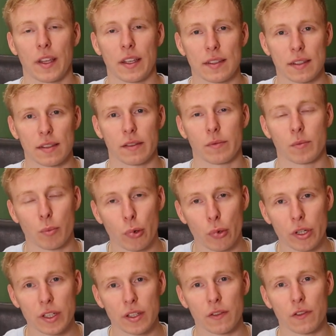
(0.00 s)
This is an
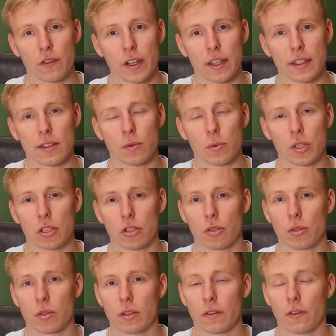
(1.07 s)
important phase which
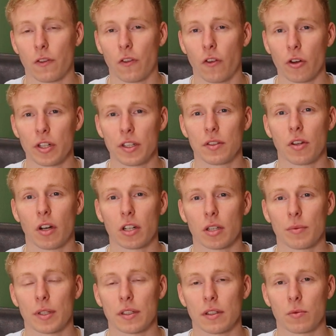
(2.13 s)
you need to fully
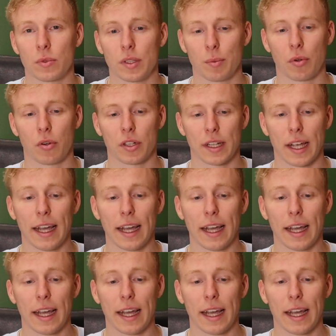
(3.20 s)
document and report.